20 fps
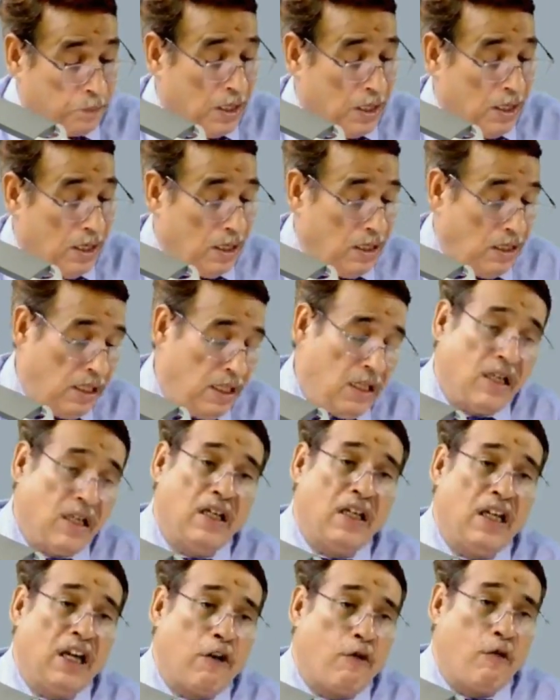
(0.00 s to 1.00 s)
legal
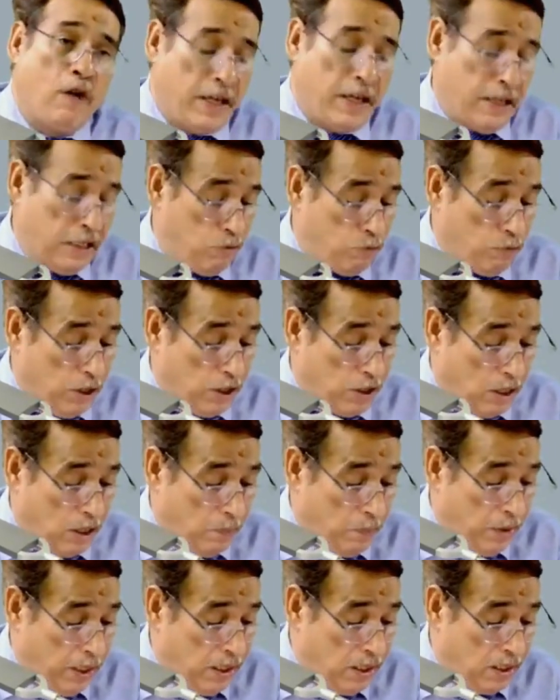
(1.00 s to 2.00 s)
acquirer will
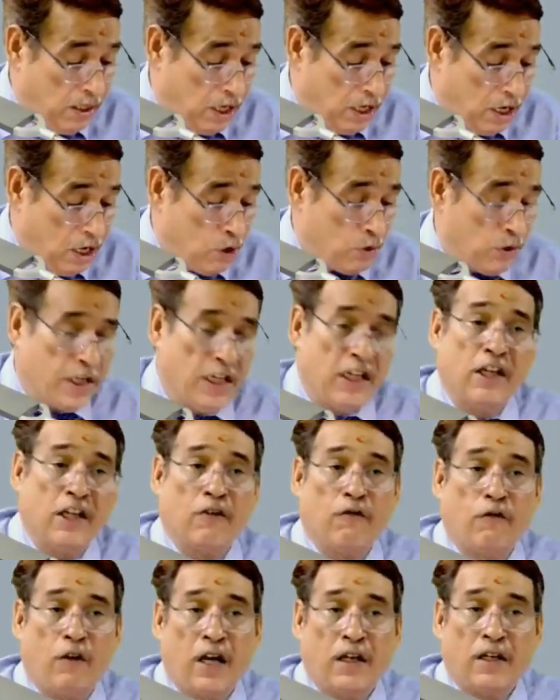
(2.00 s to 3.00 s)
remain accounting
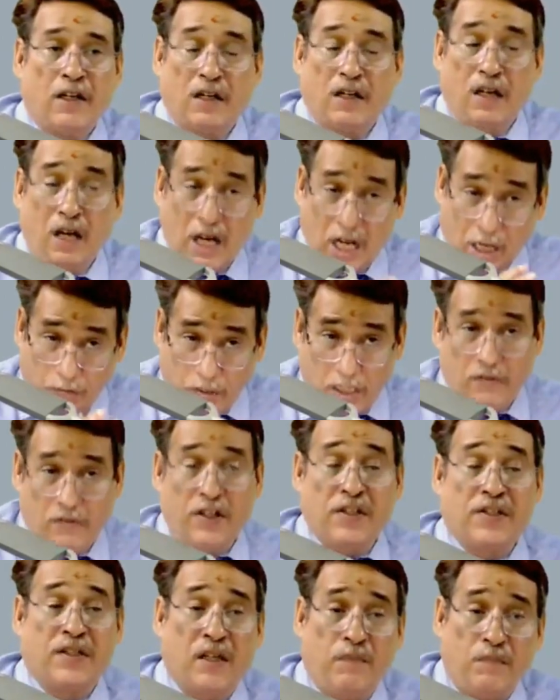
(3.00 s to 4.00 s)
acquirer. However,
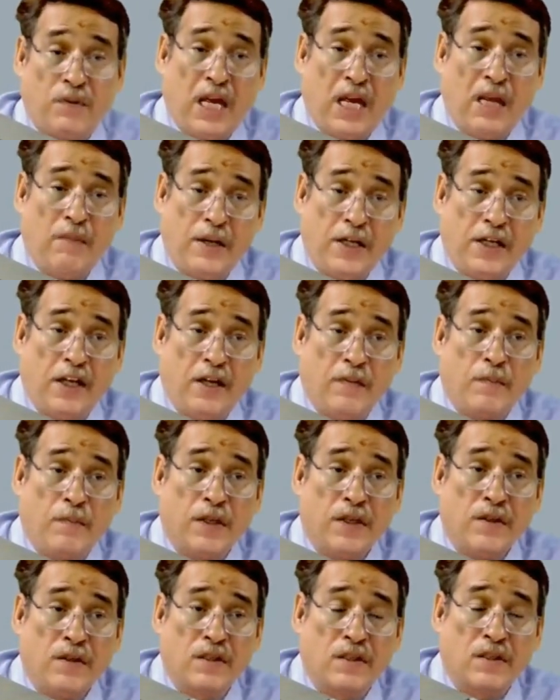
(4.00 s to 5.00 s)
sometime it
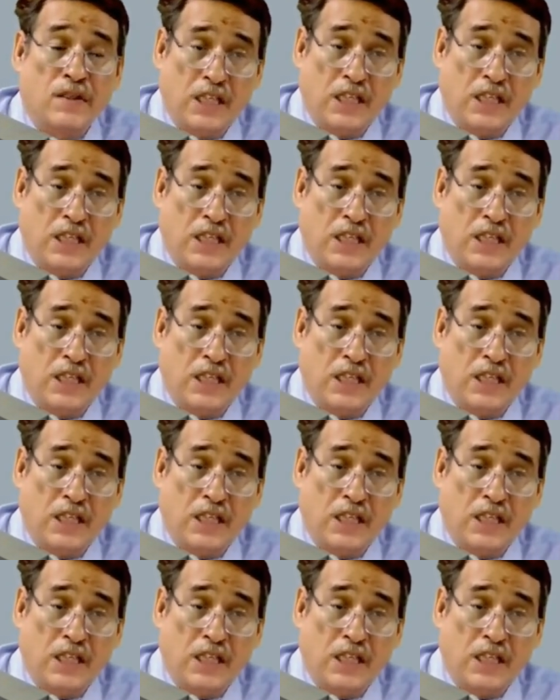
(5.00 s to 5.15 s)
happens